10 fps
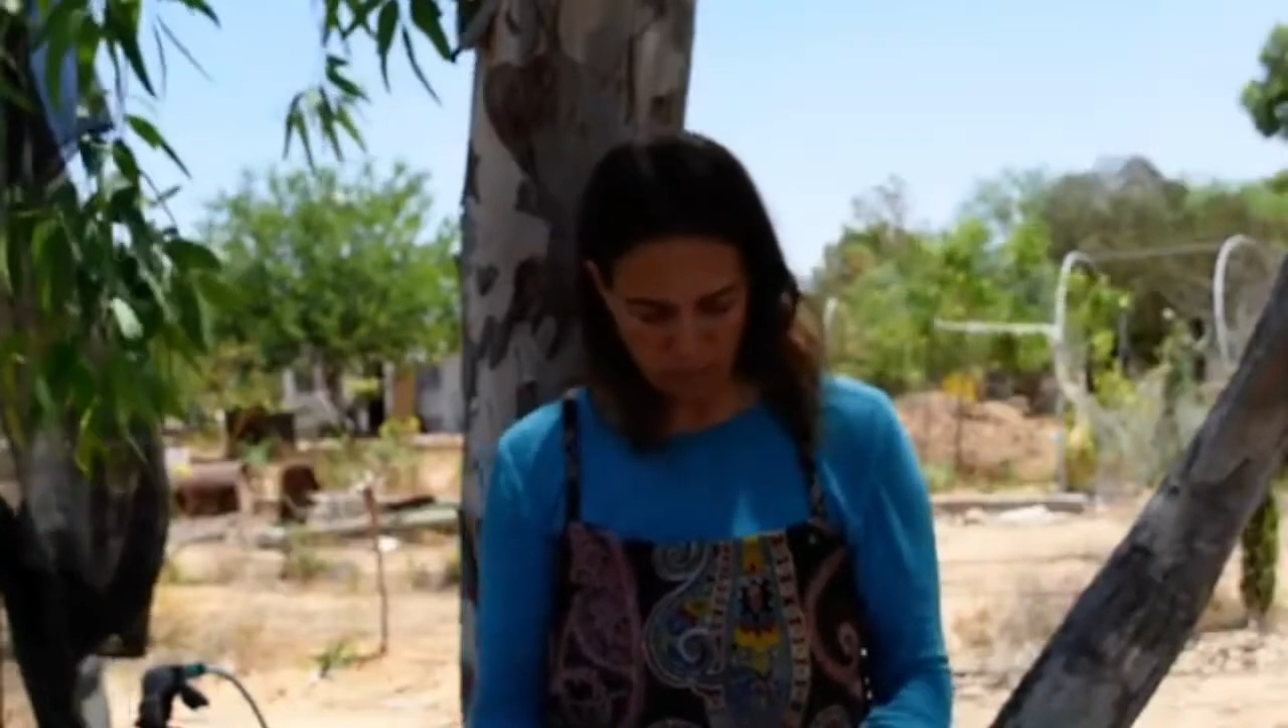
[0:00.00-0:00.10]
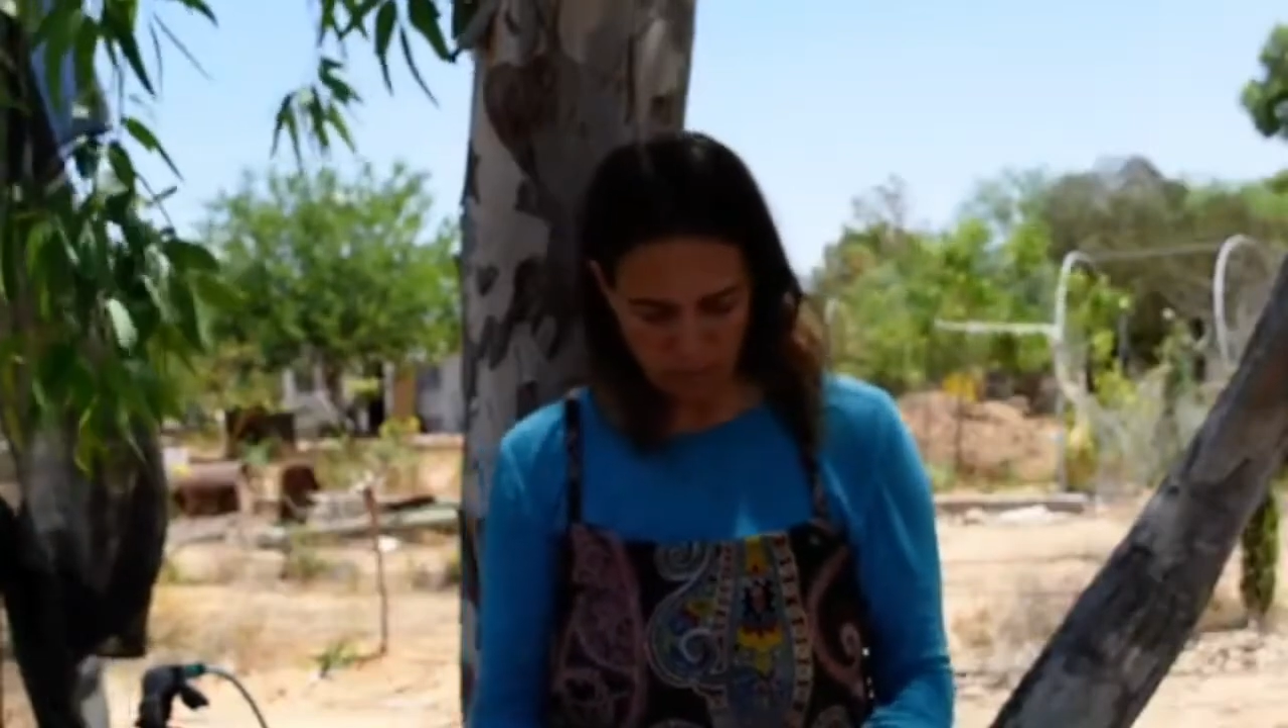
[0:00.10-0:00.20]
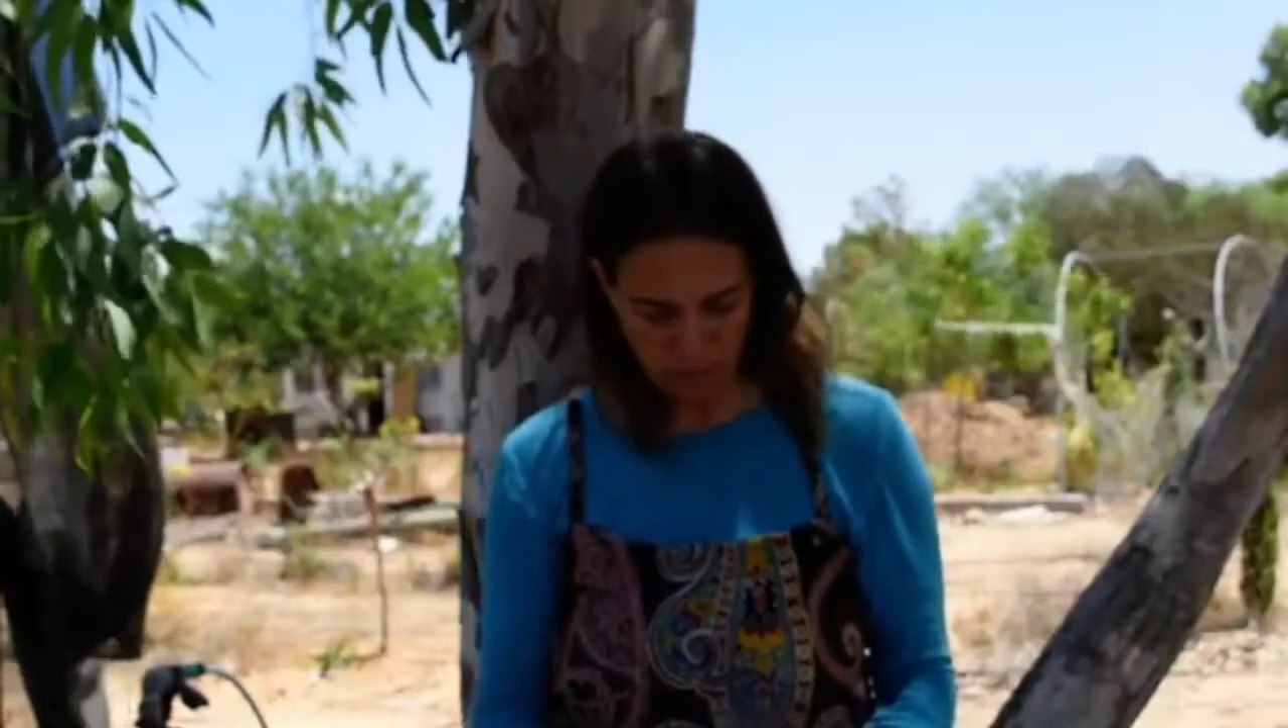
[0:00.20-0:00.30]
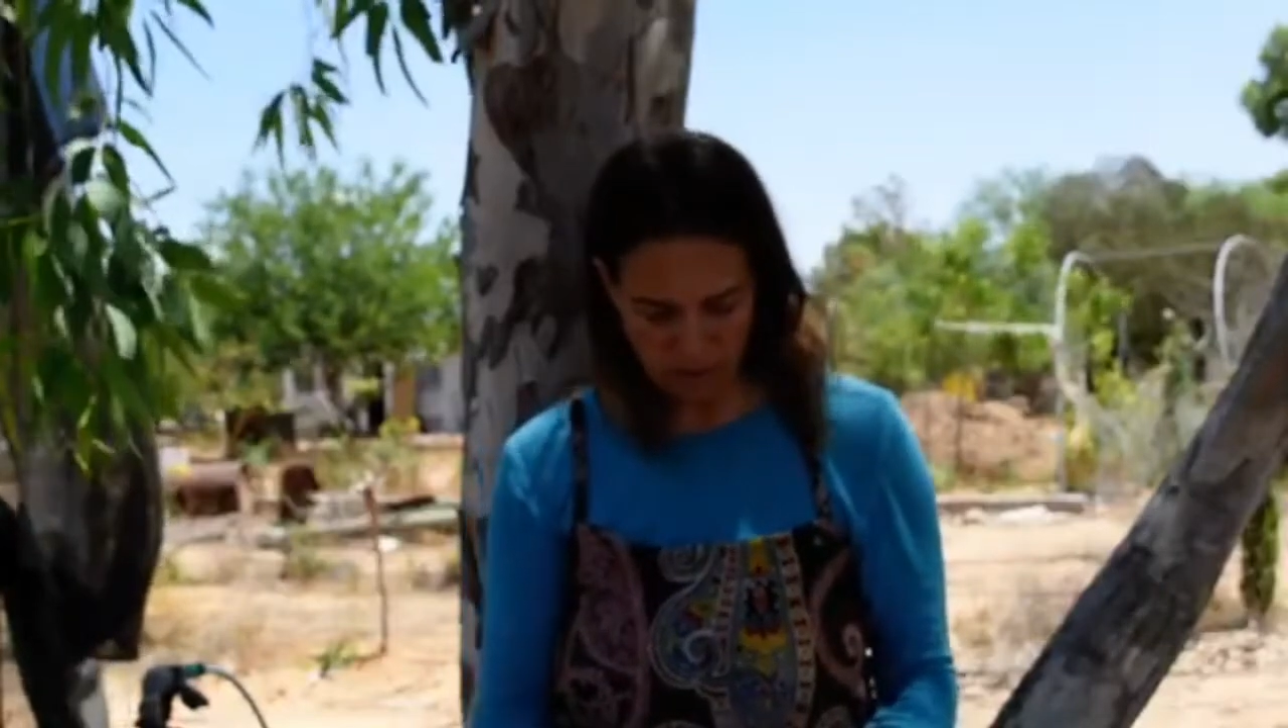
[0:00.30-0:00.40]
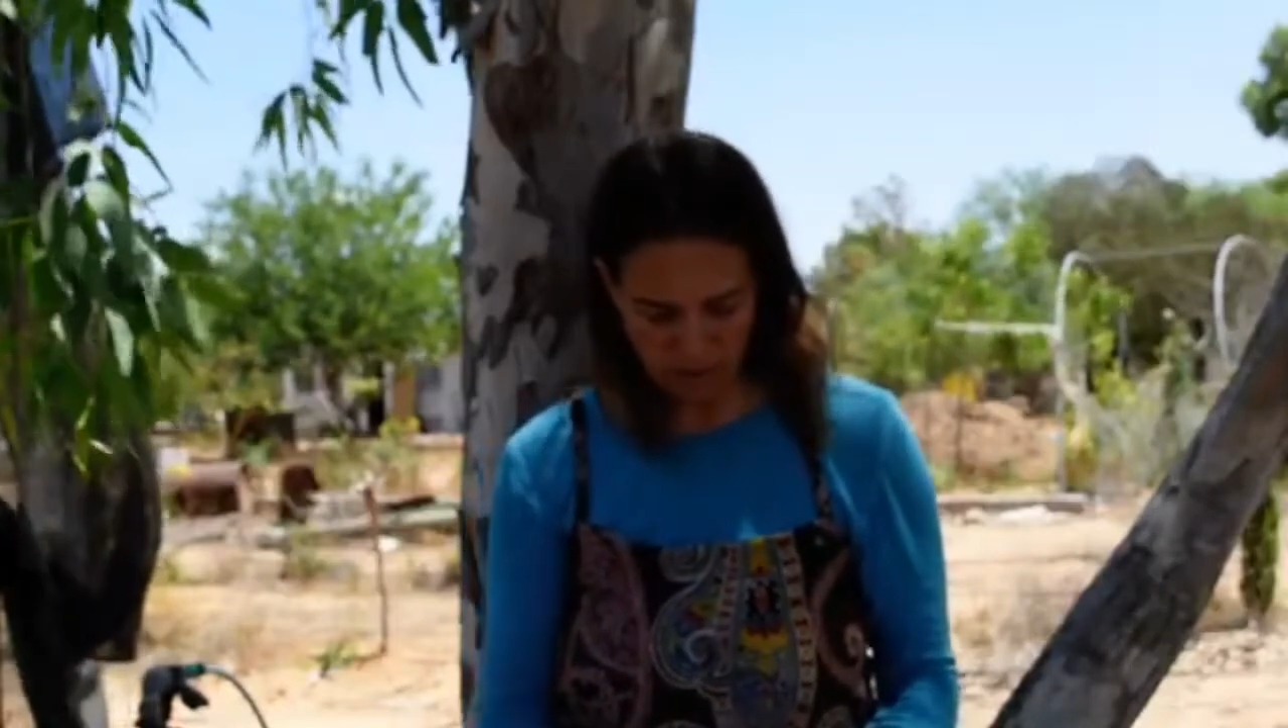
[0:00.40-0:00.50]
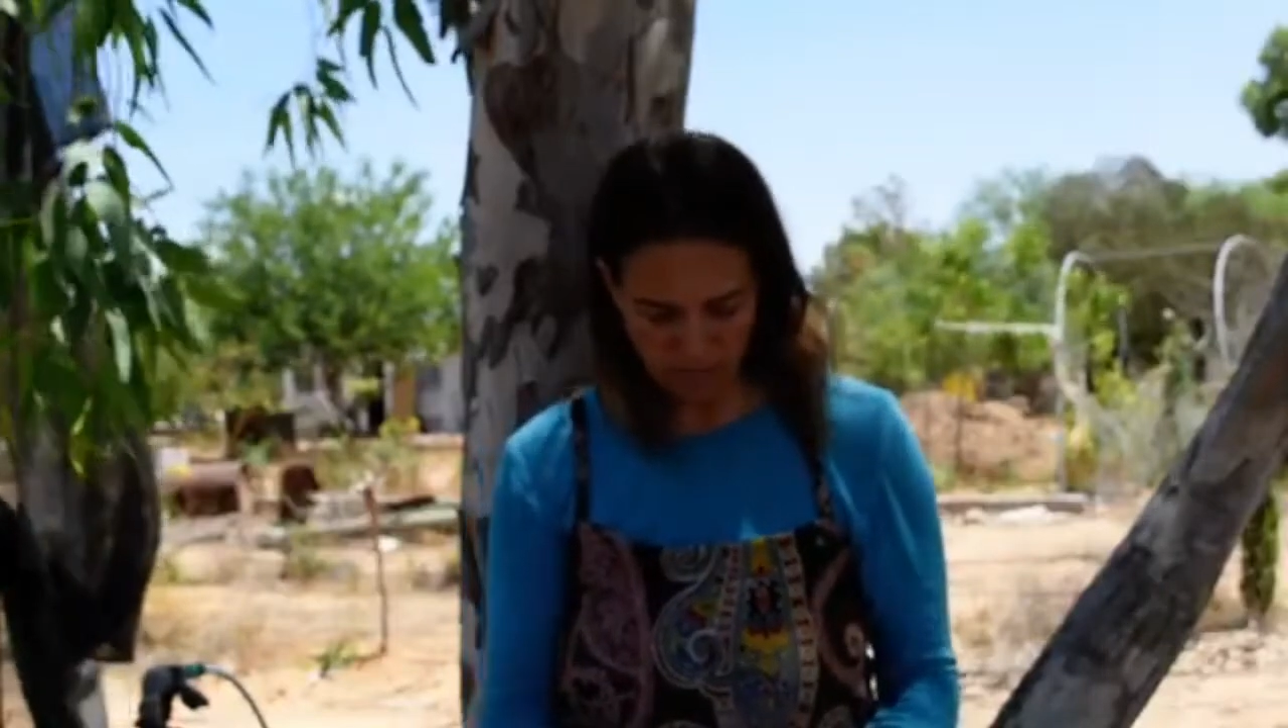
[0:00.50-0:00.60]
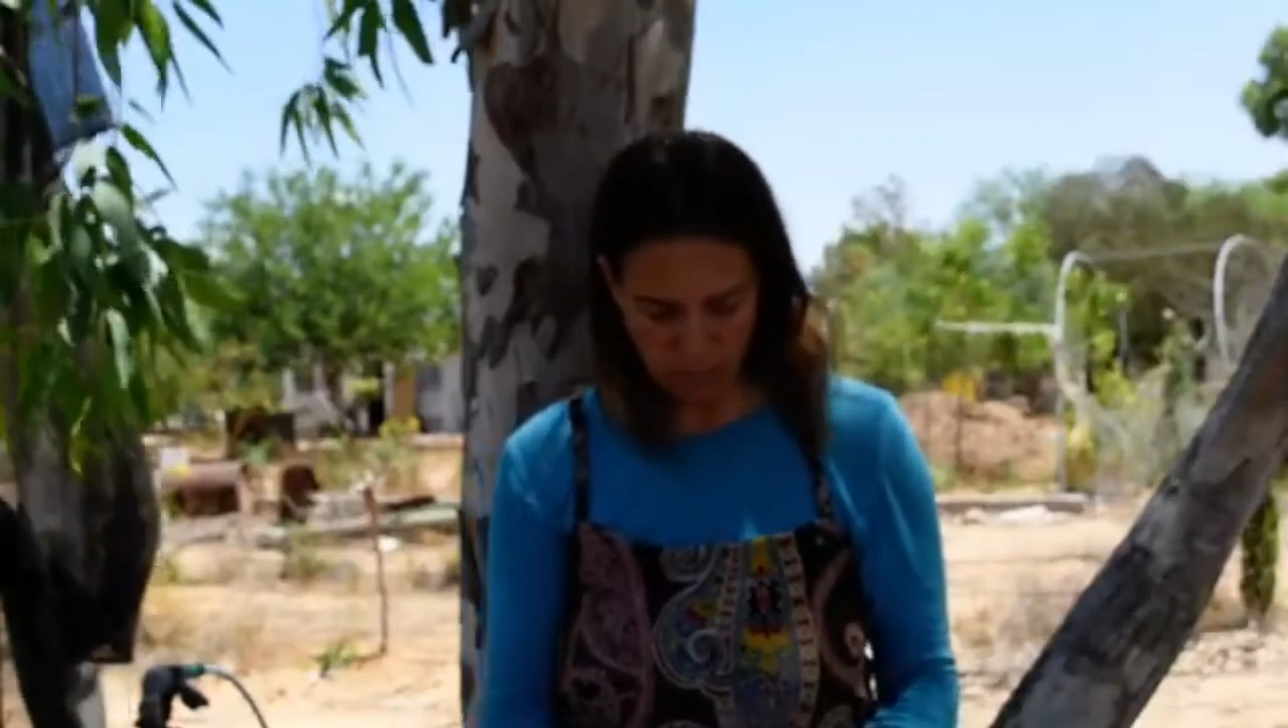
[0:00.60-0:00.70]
we do have